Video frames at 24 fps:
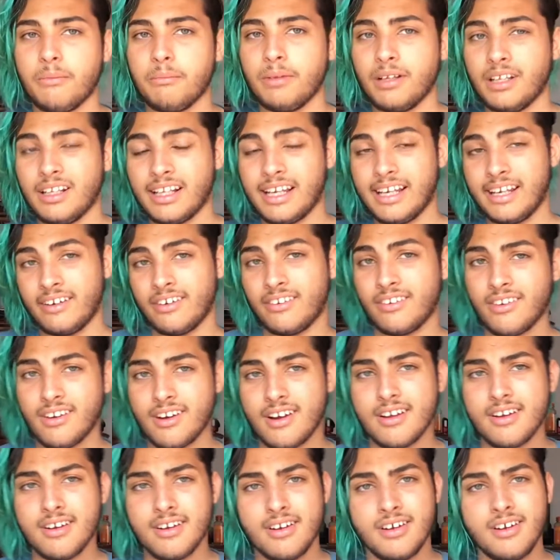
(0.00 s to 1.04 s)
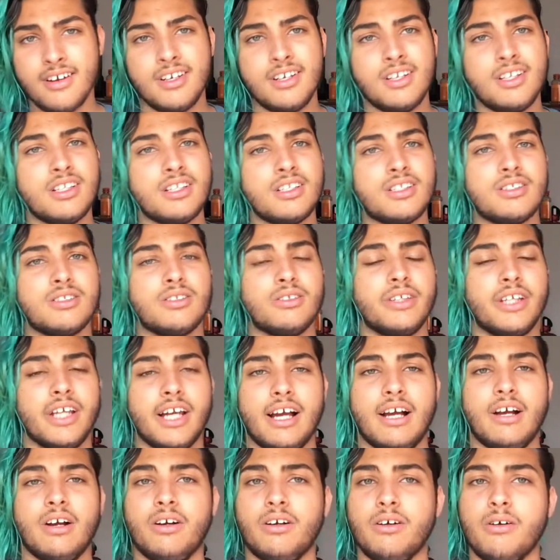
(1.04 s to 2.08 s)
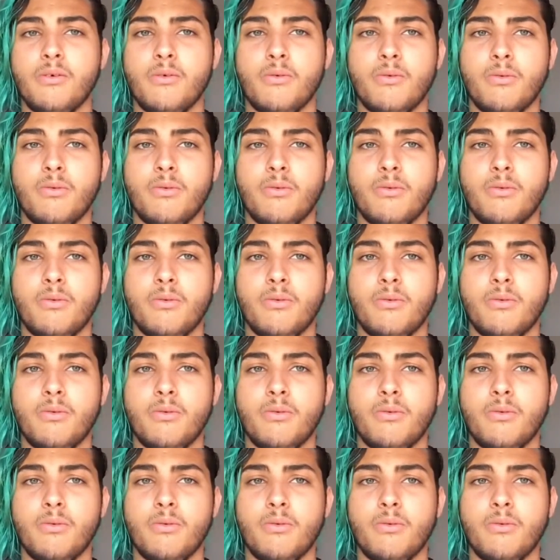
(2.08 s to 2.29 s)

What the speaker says: but later on. So yeah.